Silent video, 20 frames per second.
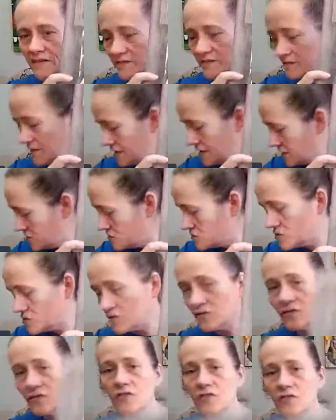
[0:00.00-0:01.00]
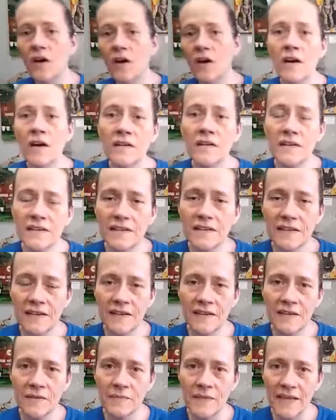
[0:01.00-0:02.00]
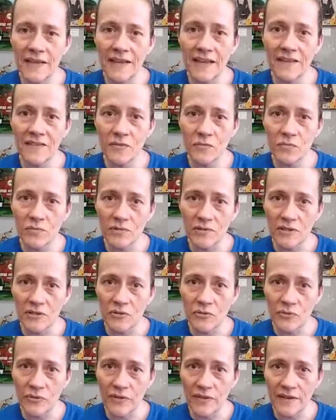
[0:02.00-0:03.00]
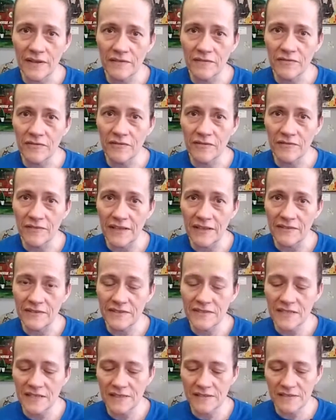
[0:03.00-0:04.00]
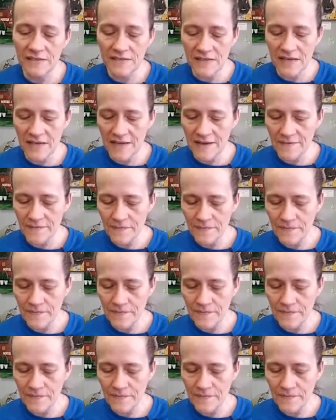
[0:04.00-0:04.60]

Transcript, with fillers: like you just saw um, that had the really cool thing for Valentine's Day,